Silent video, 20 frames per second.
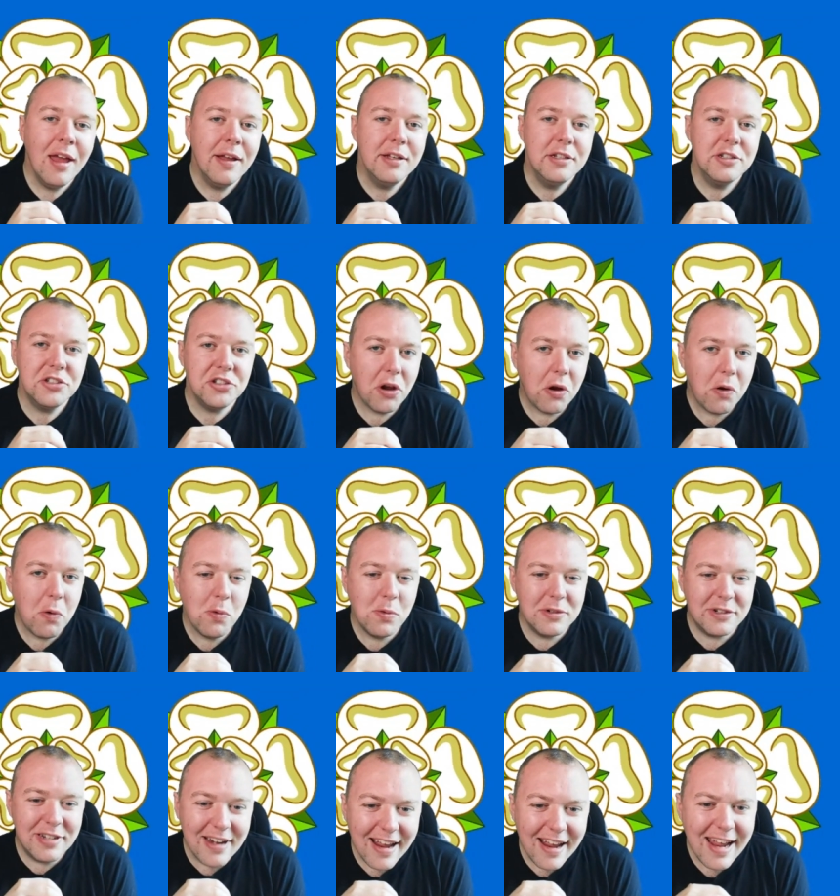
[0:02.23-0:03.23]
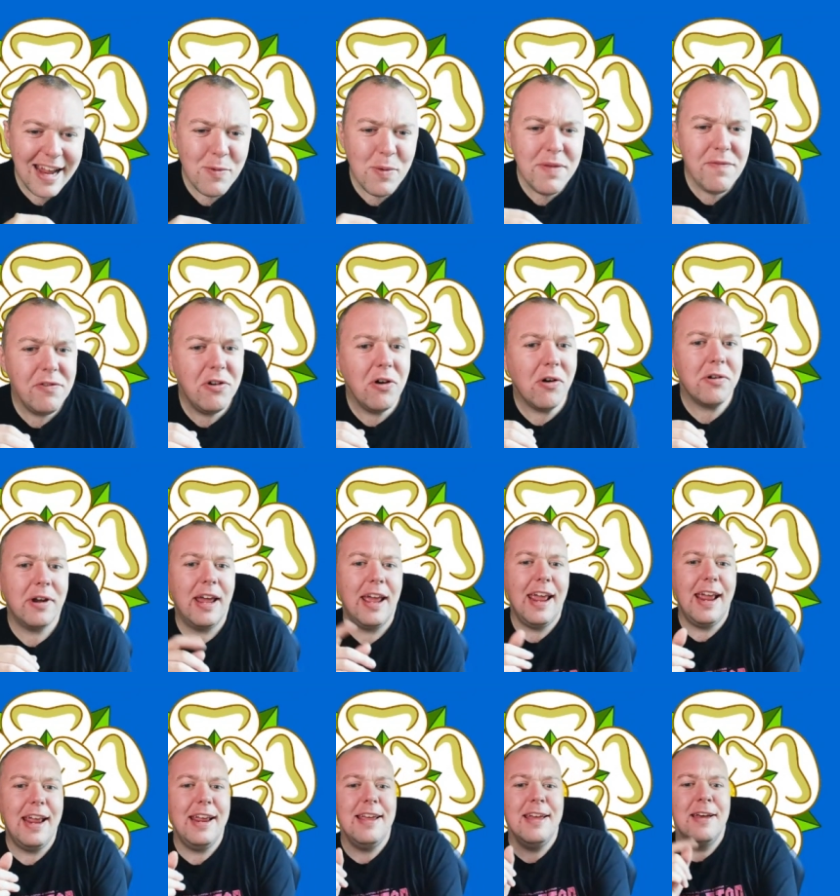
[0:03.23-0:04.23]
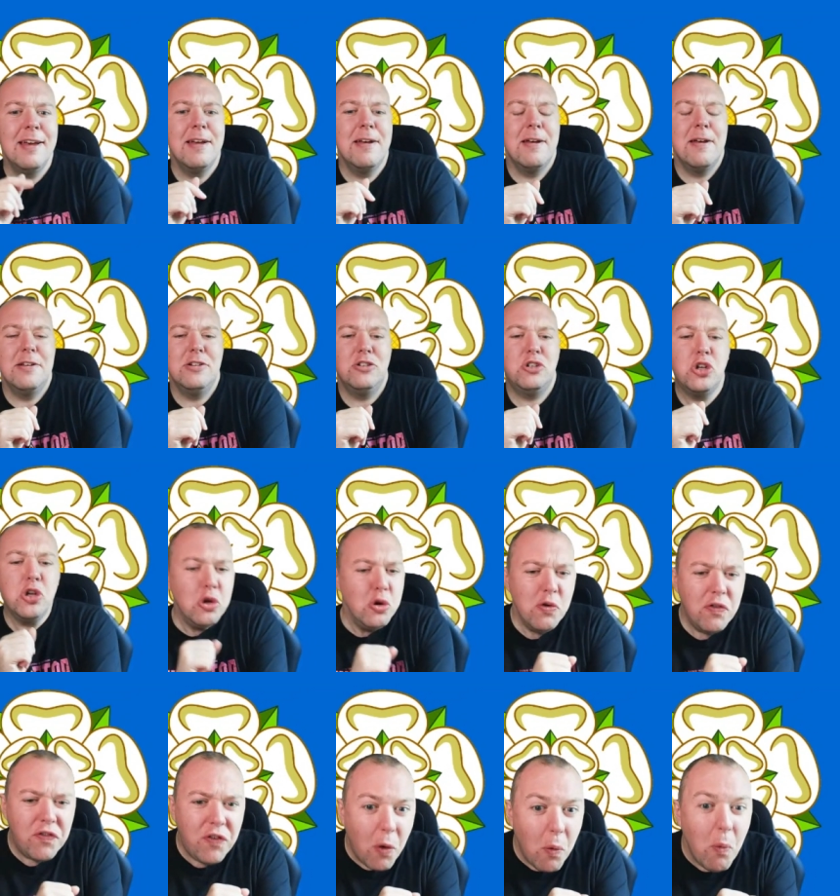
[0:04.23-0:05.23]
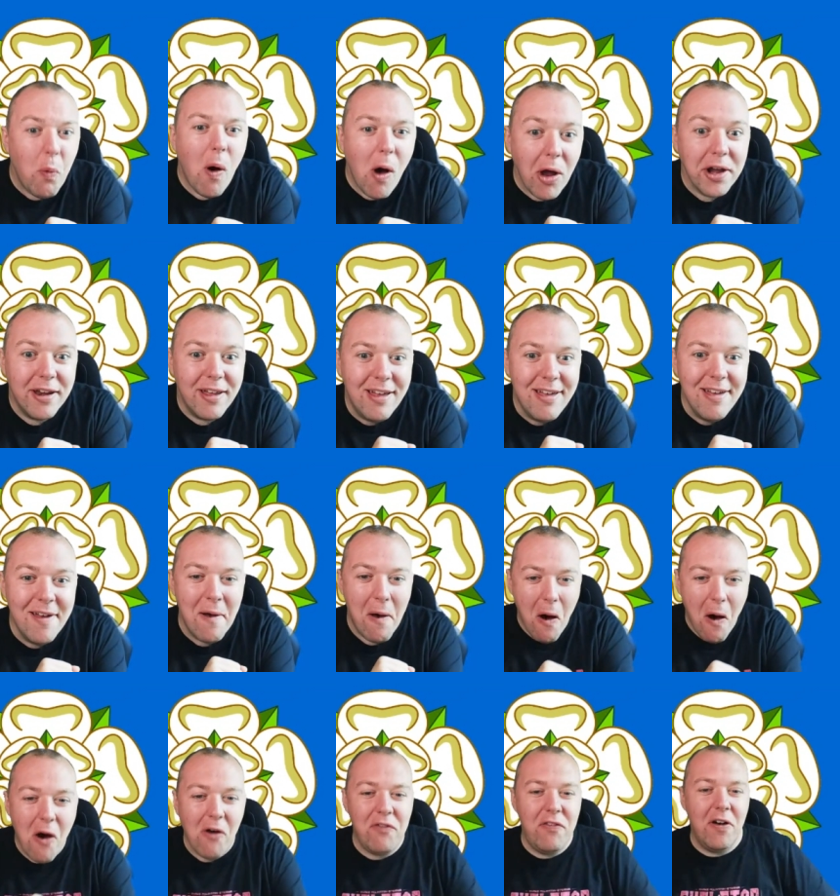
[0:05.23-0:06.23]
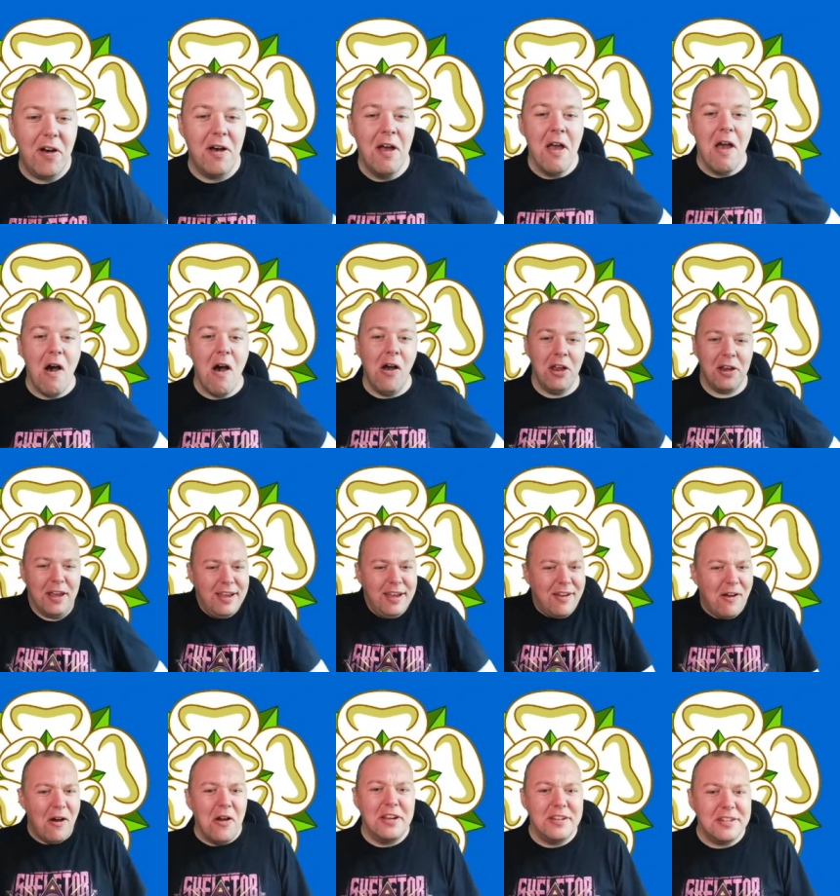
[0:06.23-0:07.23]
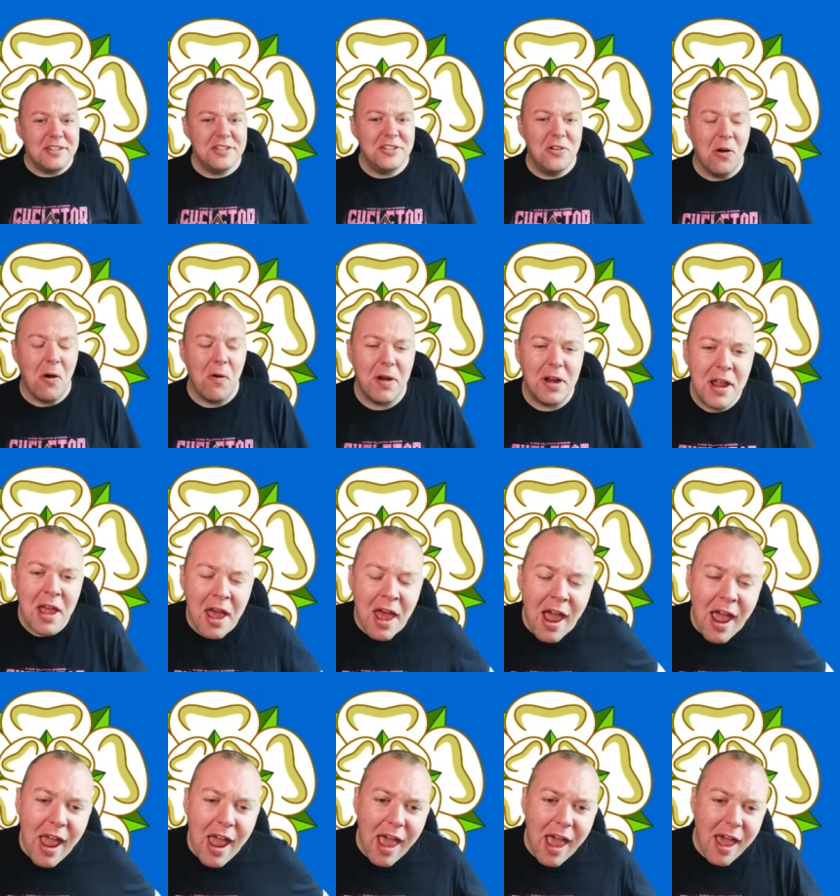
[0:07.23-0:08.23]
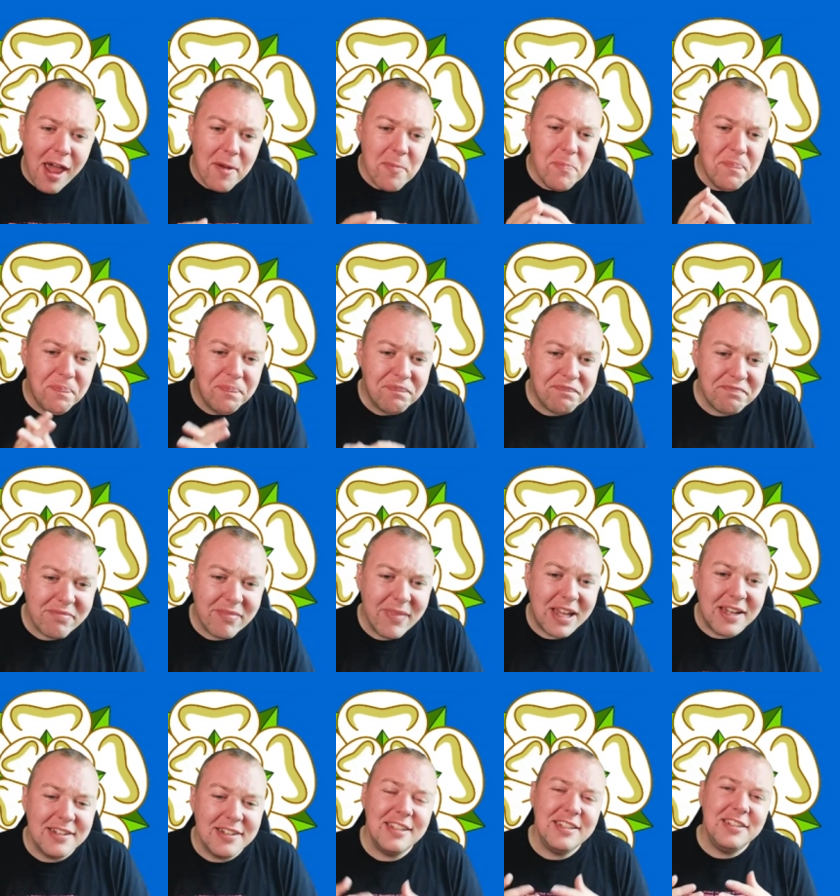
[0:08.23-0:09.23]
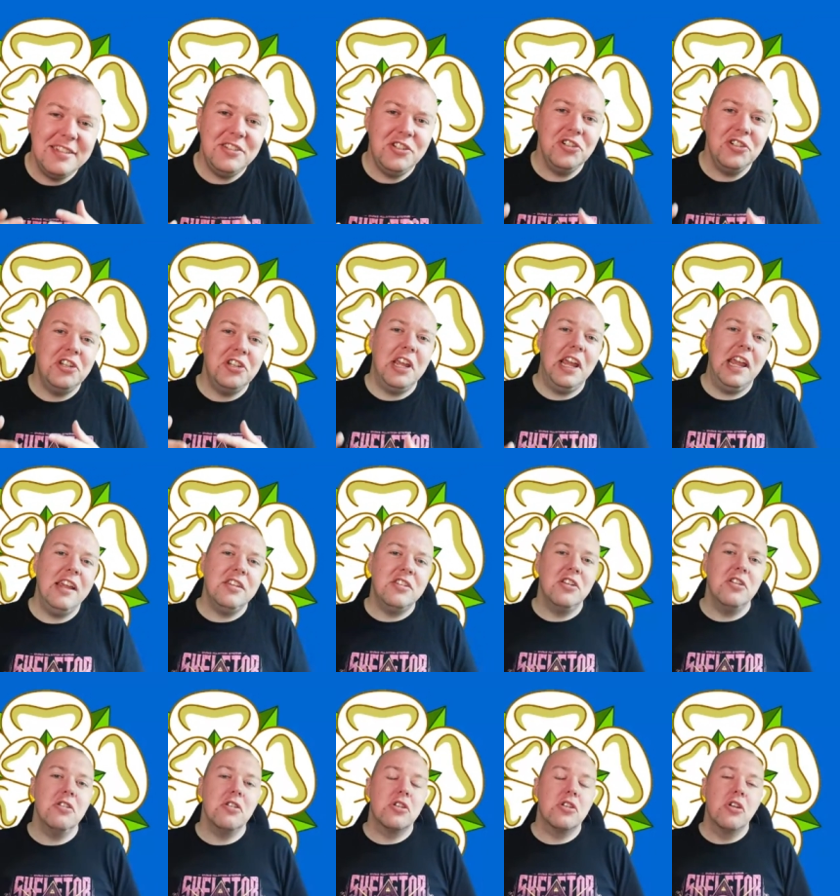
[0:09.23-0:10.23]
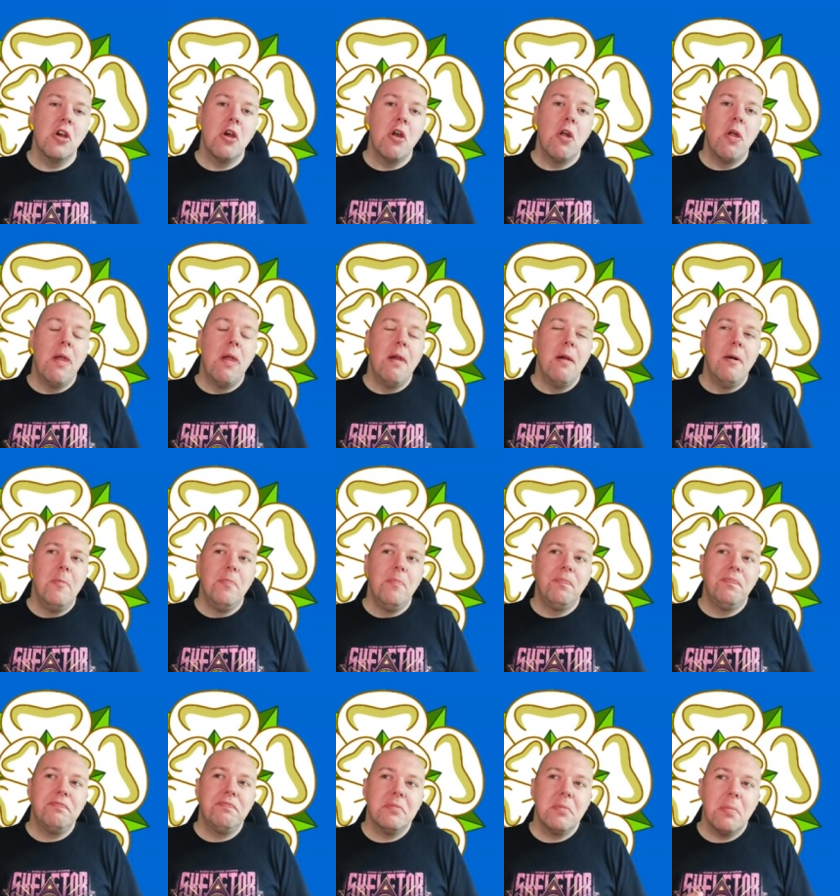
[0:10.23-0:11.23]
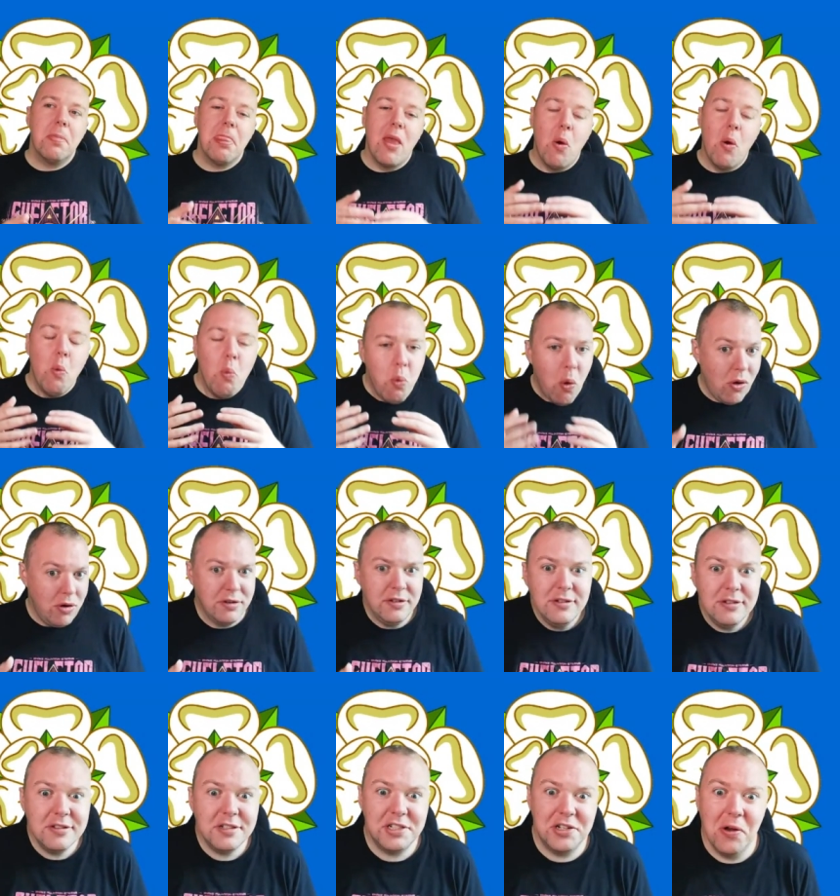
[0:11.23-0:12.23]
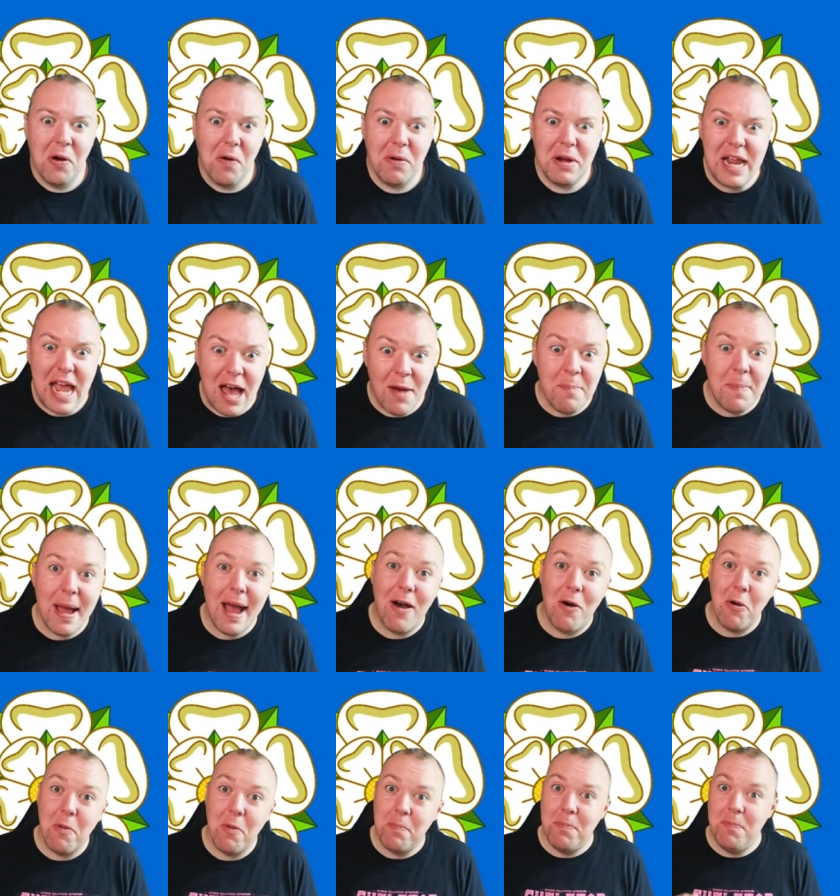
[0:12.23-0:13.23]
So today we've got a 2-for-1 offer on a story, because this just isn't one story about,